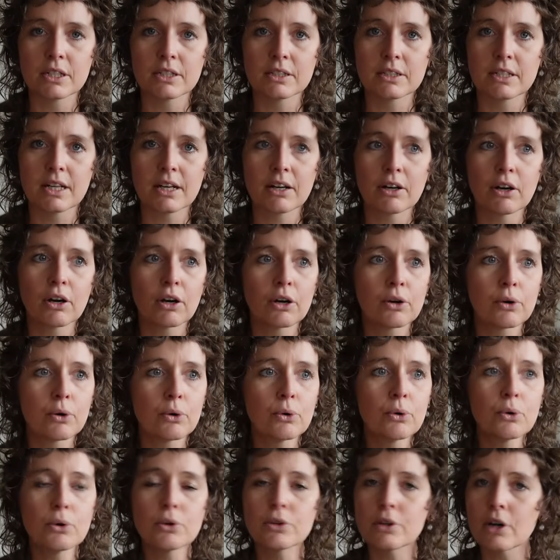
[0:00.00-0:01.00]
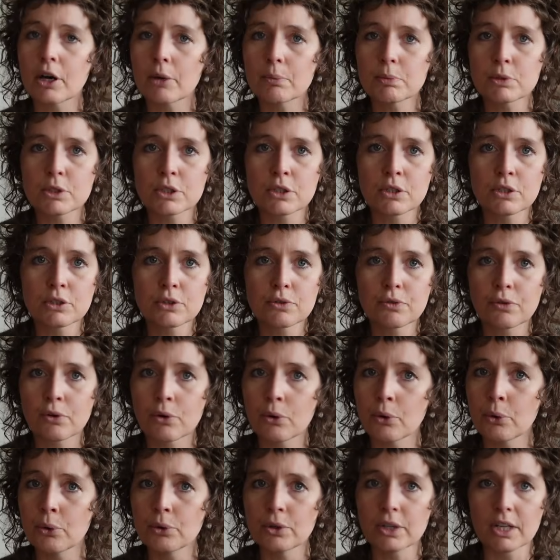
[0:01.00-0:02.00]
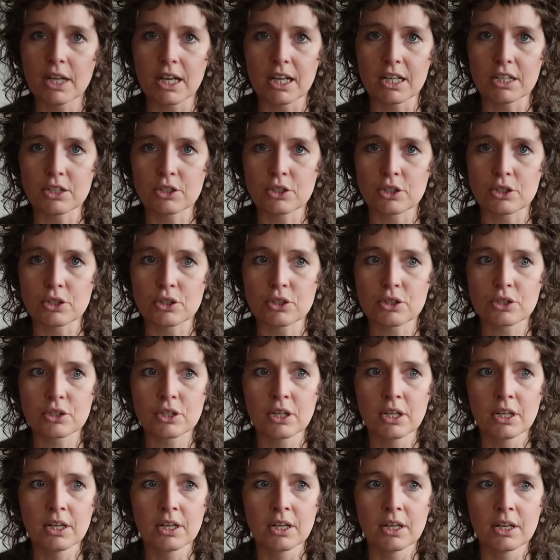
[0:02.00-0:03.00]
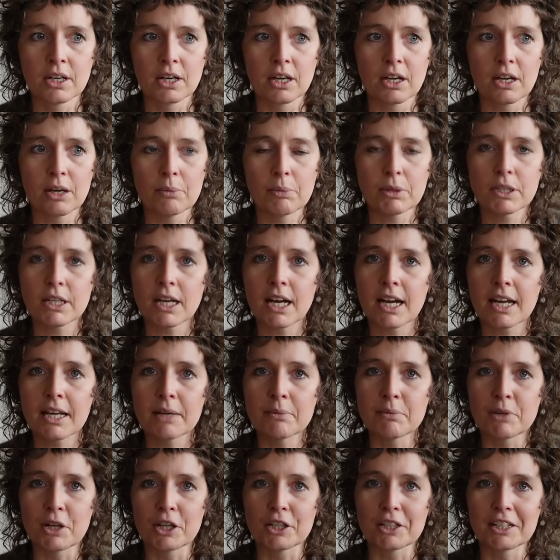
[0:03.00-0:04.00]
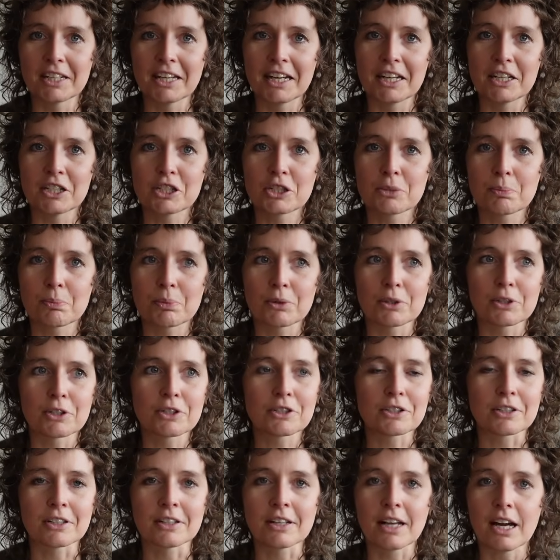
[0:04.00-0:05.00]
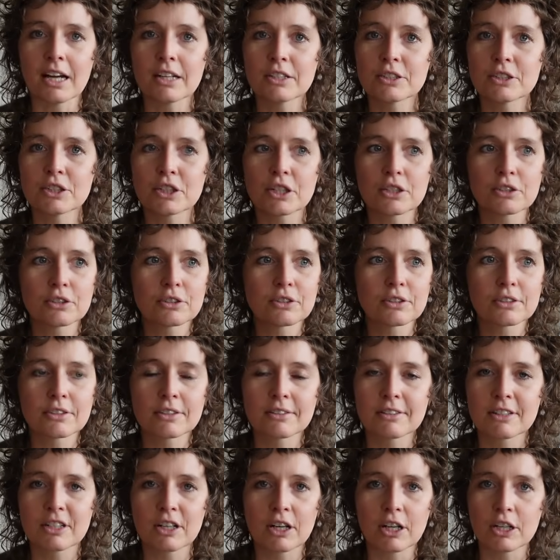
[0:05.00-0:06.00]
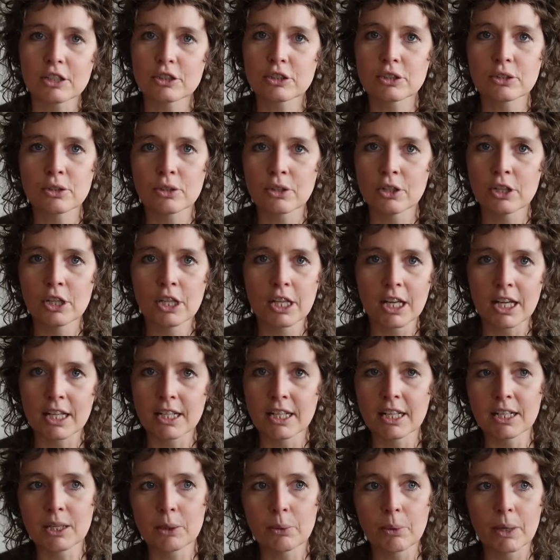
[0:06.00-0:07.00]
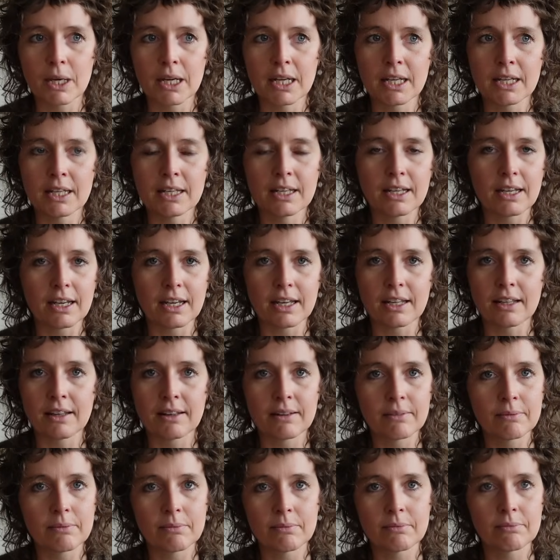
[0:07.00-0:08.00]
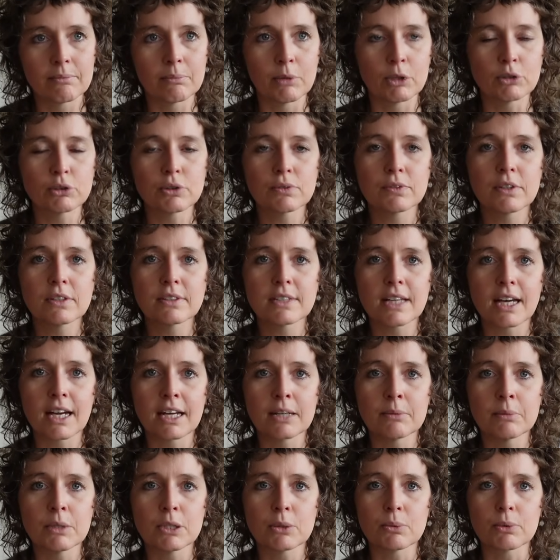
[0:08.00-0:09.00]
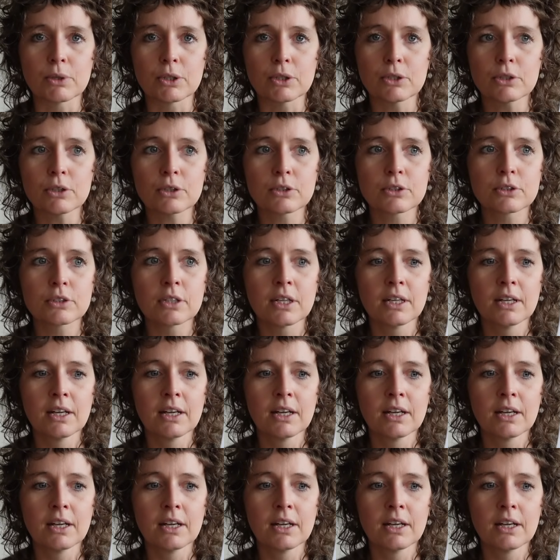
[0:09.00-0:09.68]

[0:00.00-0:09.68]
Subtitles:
There are all the options for all the gauges. But I'm not a gauge person. I just cast on and knit away, and most of the time it works.